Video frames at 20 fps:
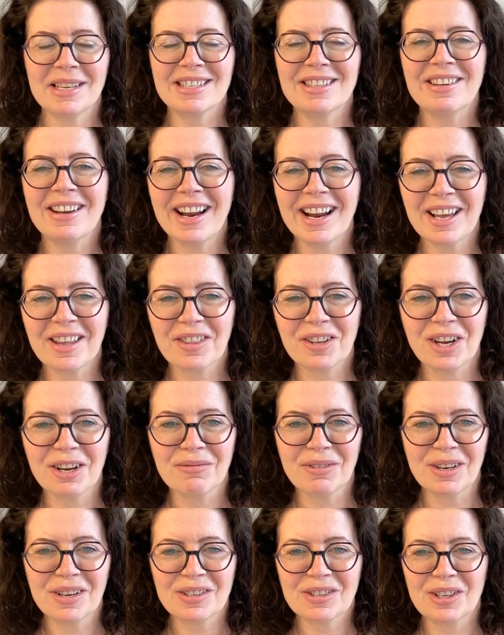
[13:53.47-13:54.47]
It's the health
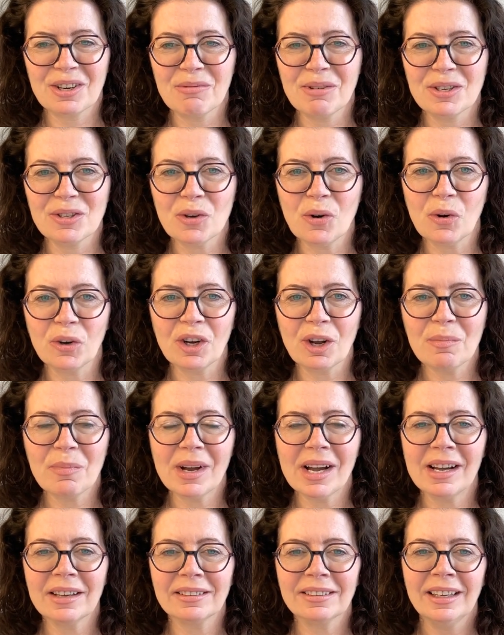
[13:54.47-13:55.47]
cover. So we talk
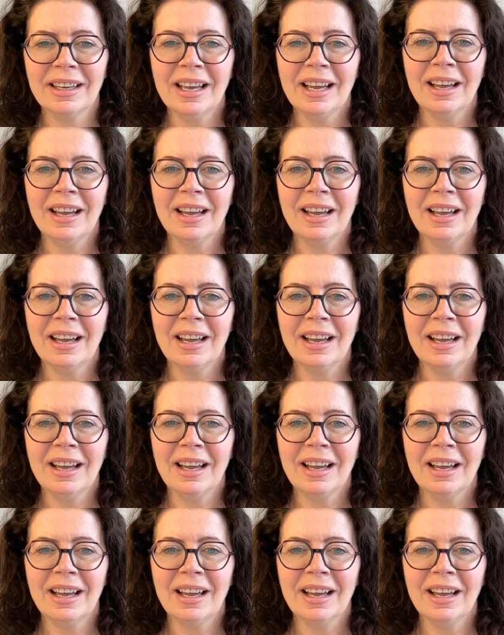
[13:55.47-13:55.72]
about